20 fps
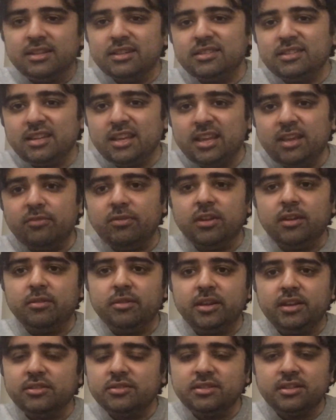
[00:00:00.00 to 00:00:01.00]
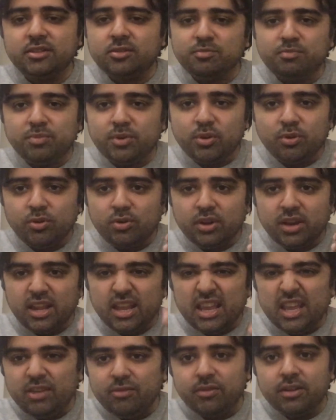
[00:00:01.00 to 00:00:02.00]
evil. He's just pure
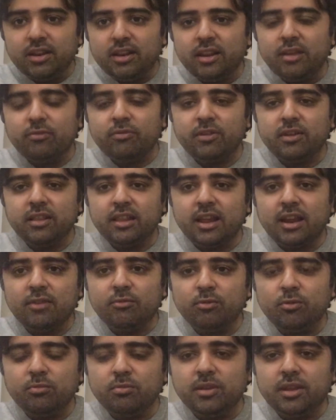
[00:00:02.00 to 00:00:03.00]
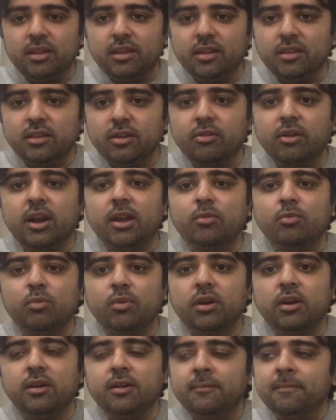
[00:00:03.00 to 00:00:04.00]
evil, if that would be the right
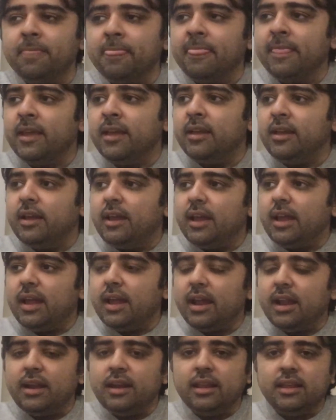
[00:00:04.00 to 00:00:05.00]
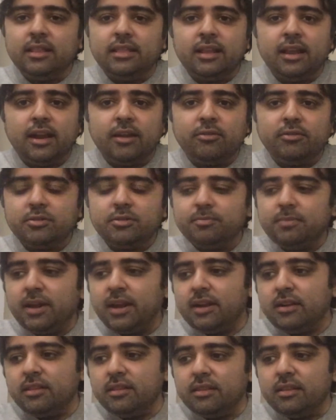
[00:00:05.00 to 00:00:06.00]
word. And in that
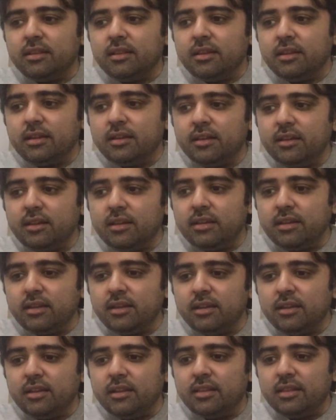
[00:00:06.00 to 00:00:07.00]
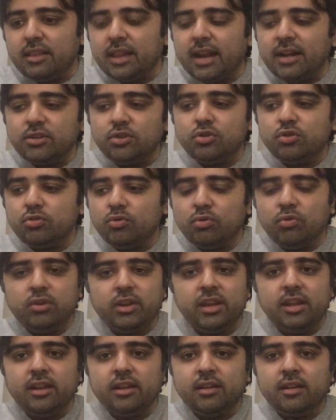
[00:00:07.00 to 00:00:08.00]
respect, that
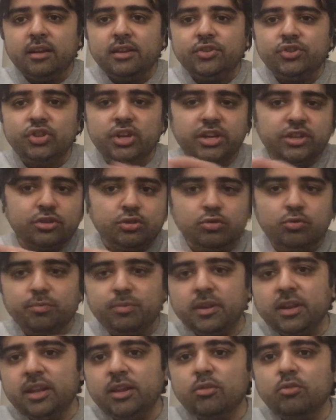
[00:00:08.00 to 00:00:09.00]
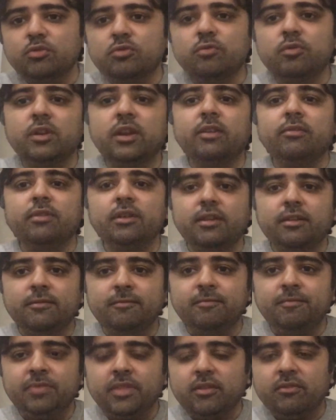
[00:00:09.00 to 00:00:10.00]
story changed superheroes forever,
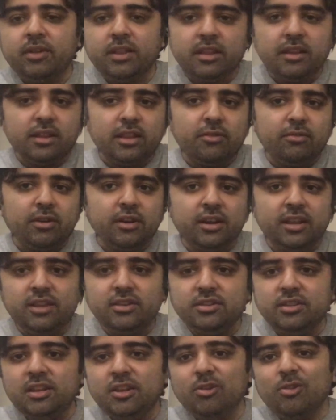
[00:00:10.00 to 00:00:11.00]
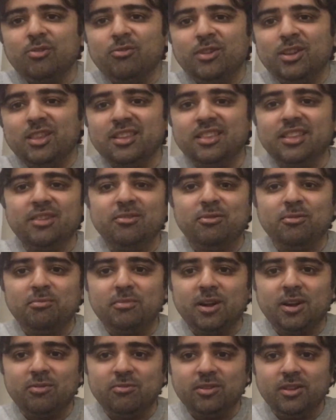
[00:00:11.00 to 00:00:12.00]
whether they were DC or whether they were
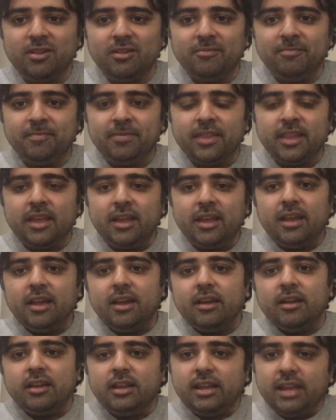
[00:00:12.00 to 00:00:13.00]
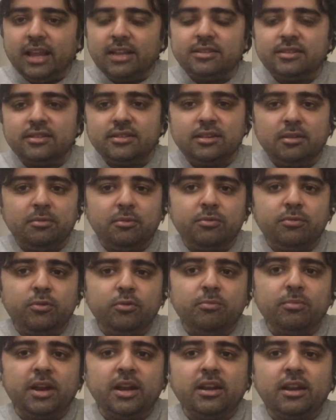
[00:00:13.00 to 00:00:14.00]
Marvel. Yes, some of
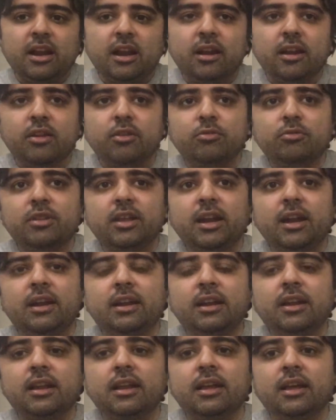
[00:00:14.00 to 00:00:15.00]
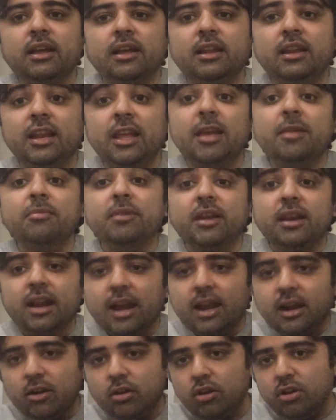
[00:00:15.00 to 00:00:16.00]
you might argue that Namor
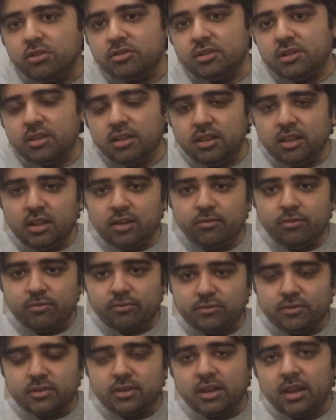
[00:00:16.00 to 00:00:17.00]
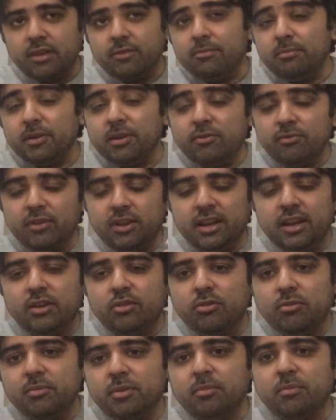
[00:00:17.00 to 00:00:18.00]
had lost the love of his life, but we need
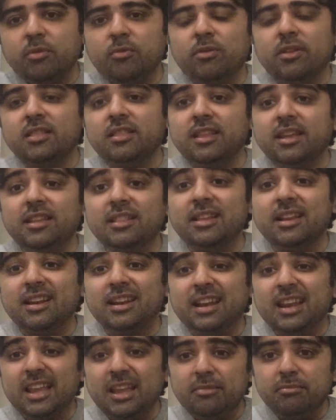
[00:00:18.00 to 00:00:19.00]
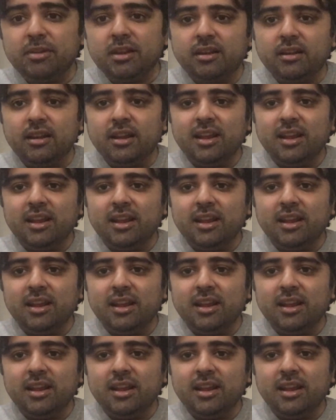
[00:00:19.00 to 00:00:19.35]
to remember one thing, that Namor